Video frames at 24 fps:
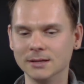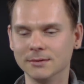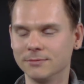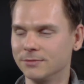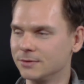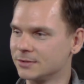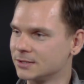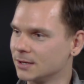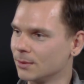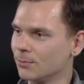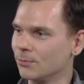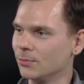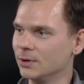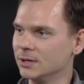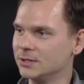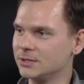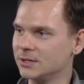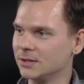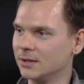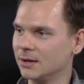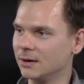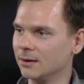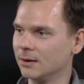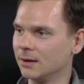If for some
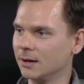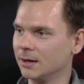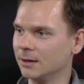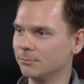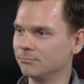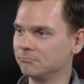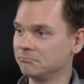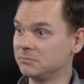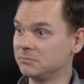reason they're not